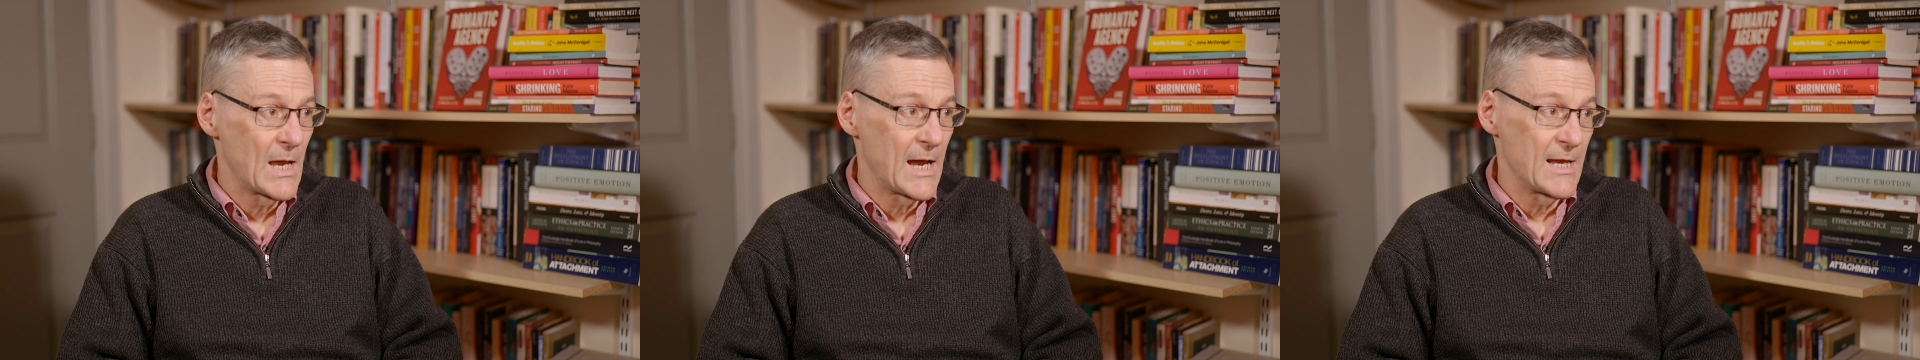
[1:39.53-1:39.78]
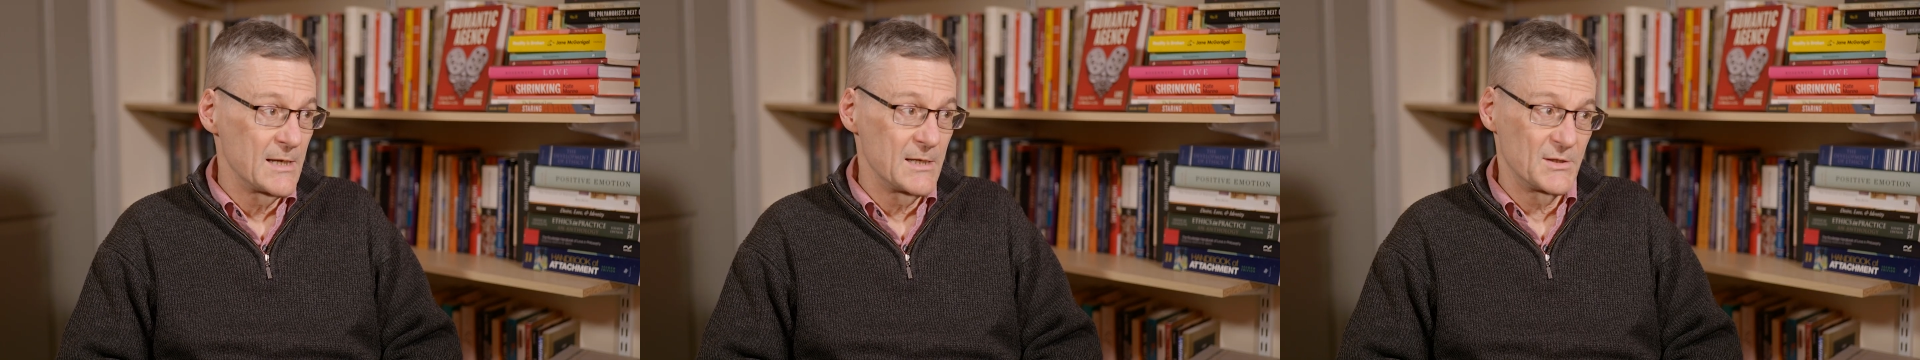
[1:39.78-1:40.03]

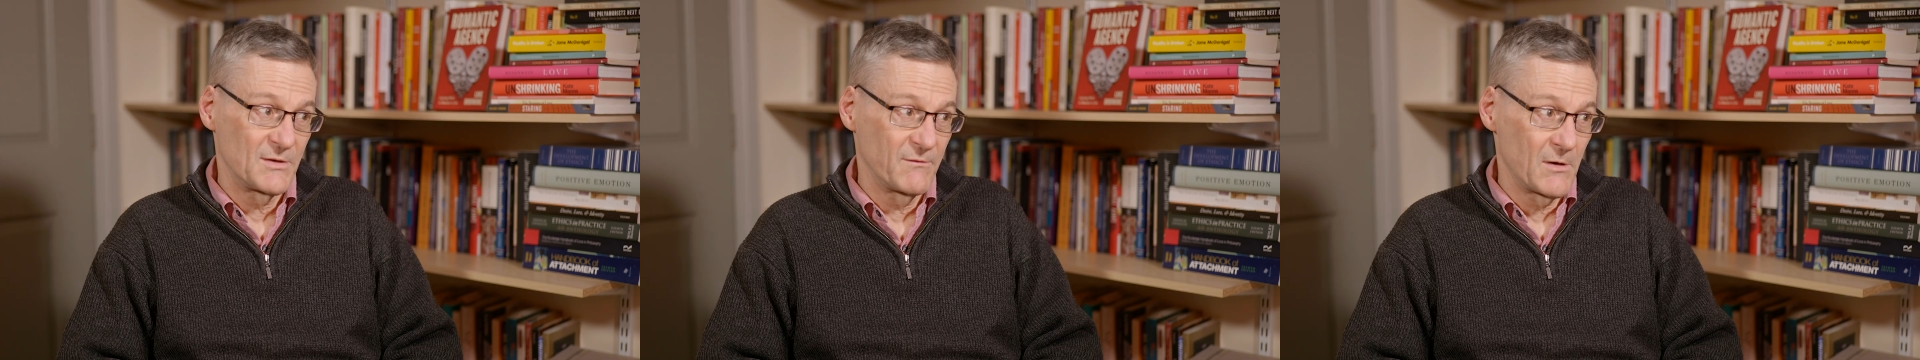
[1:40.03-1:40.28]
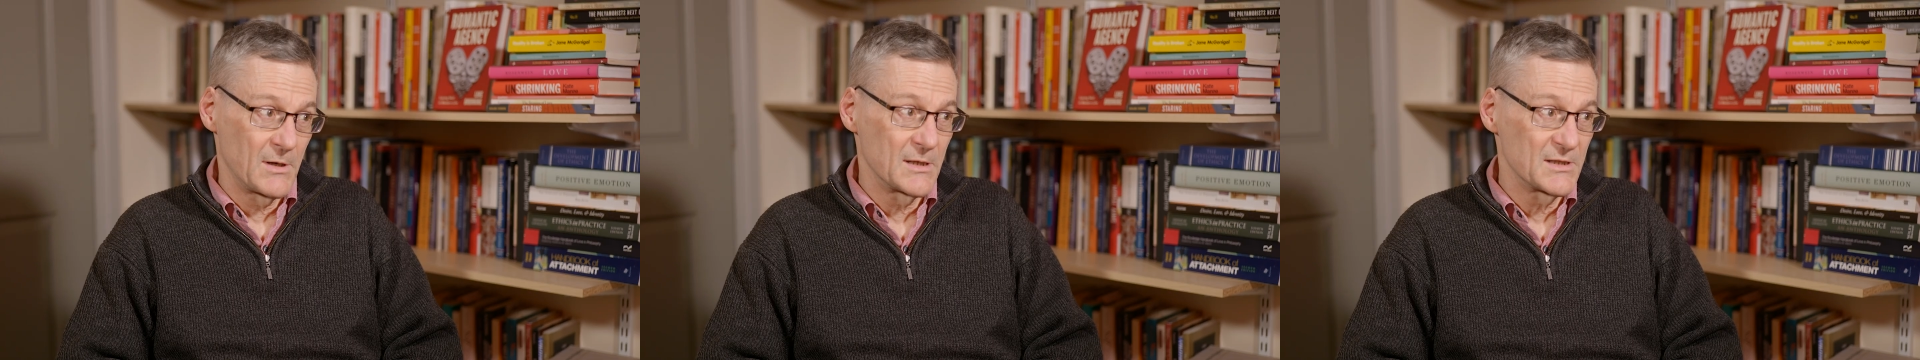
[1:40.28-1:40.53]
And it's a
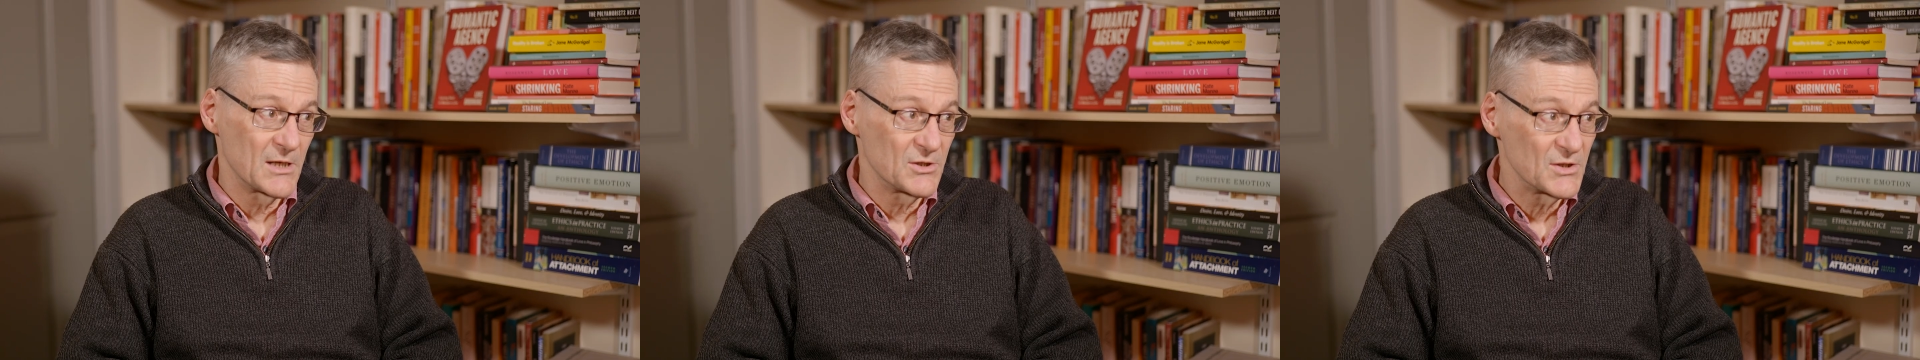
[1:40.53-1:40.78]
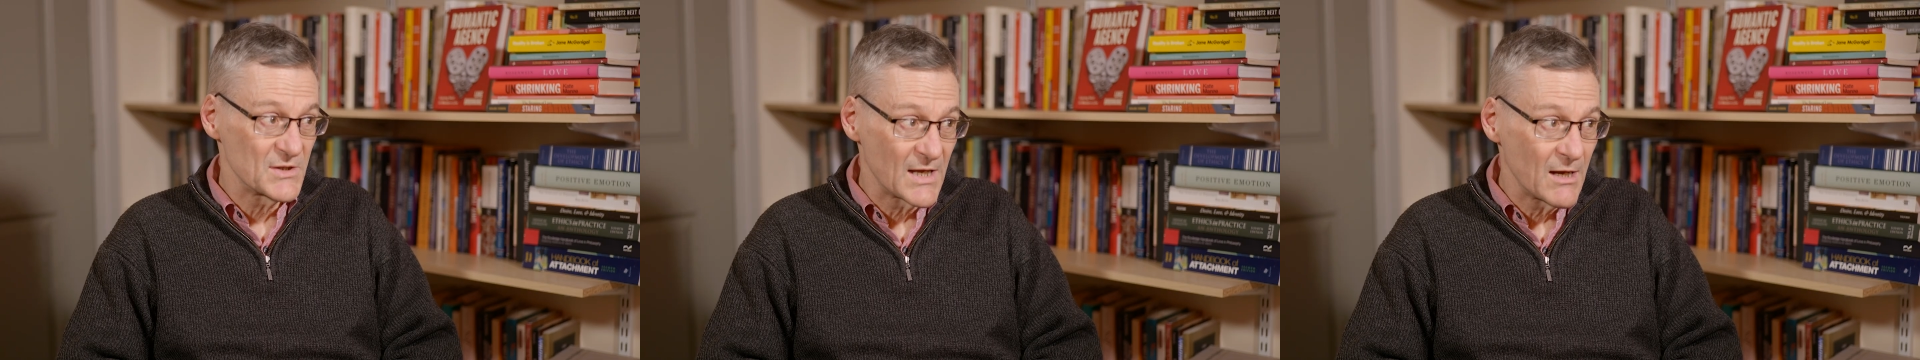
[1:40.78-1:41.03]
very
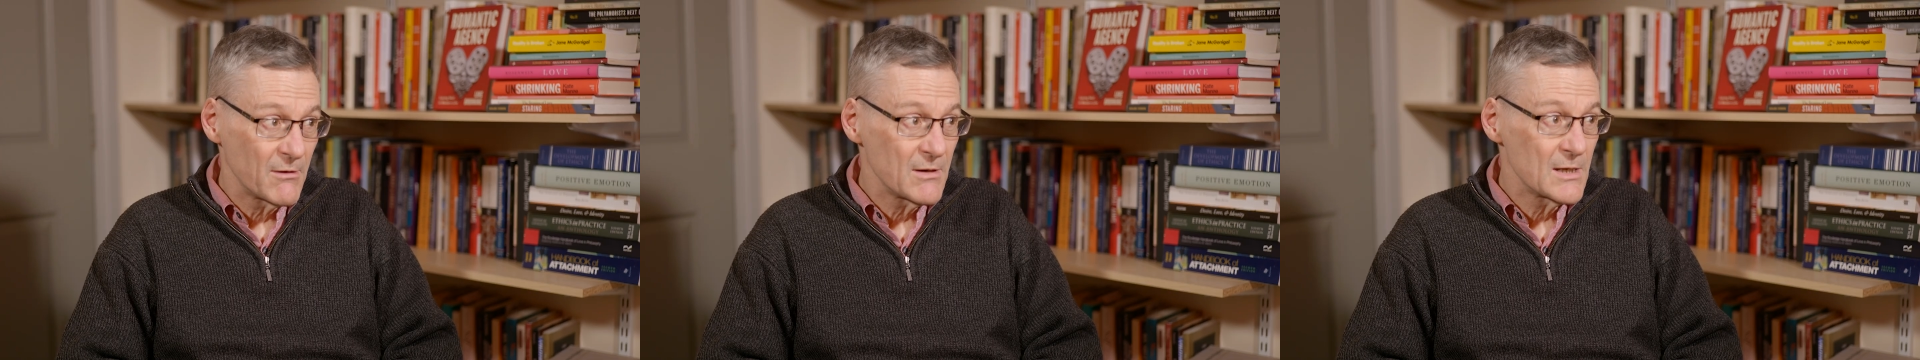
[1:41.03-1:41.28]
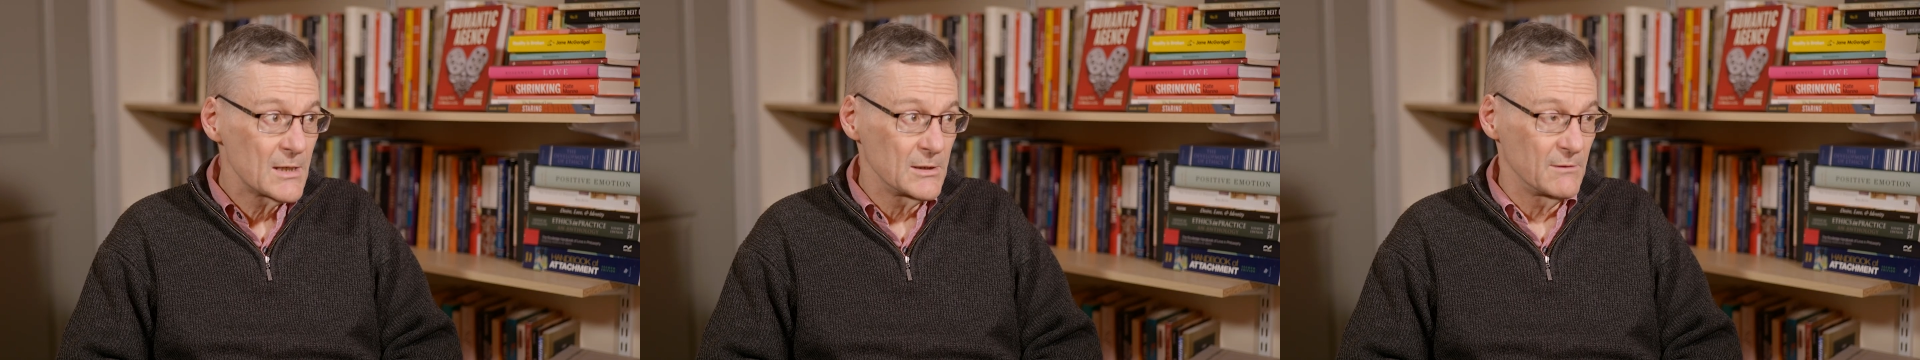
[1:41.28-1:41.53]
contentious
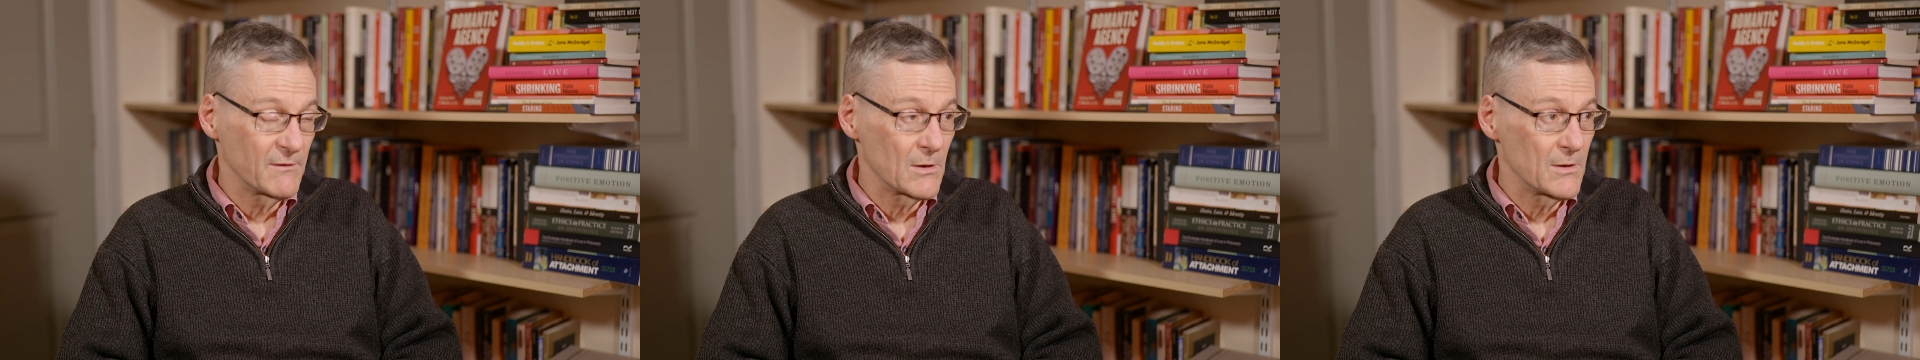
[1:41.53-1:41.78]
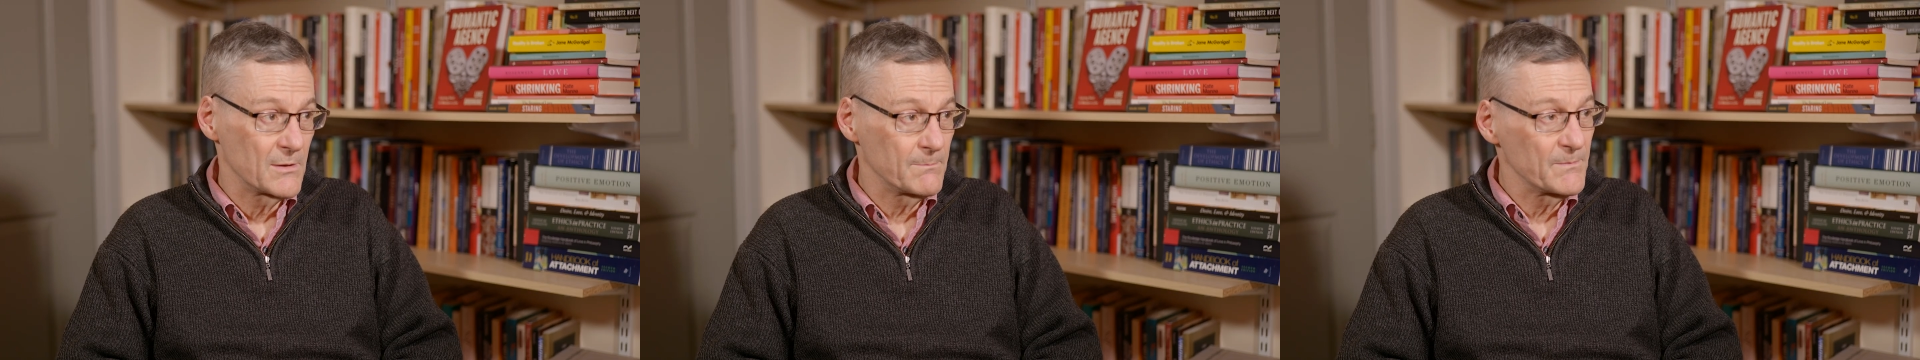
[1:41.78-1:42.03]
area. You've
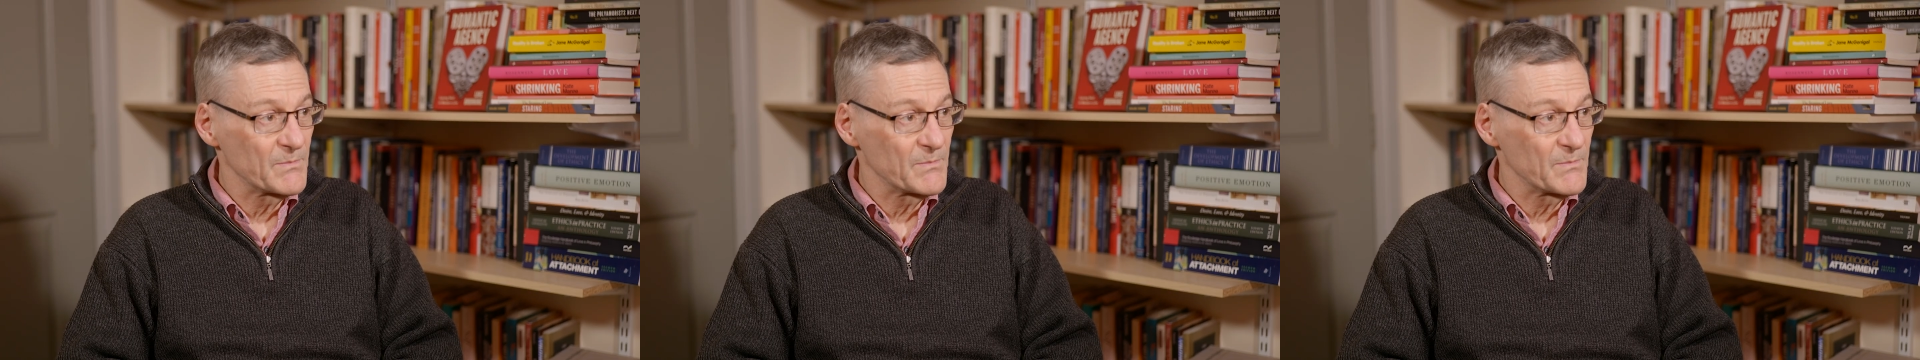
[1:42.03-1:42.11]
got